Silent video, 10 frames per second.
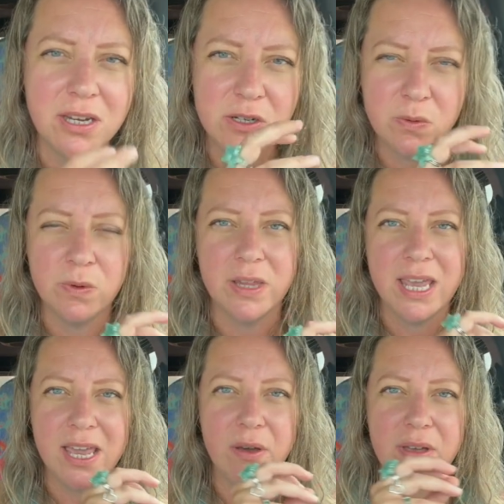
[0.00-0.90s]
here's where
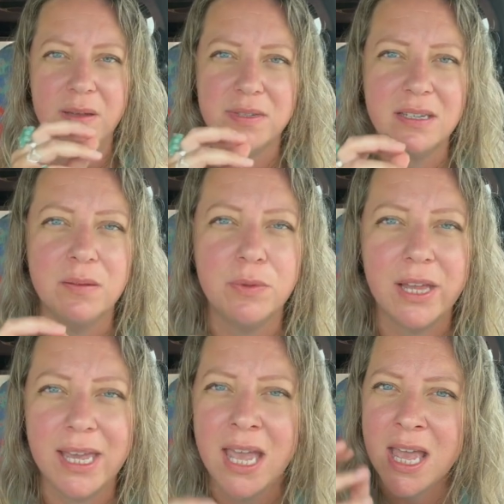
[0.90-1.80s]
the ego comes into
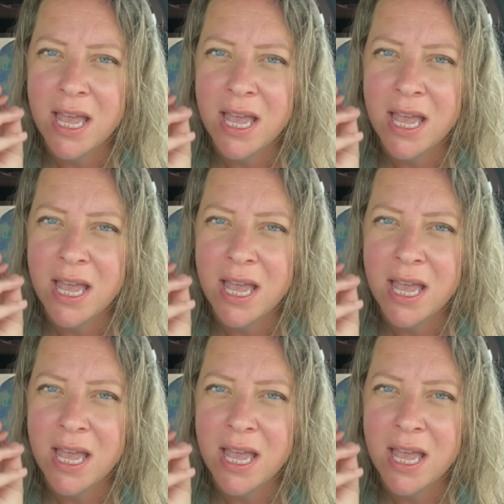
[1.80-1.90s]
play.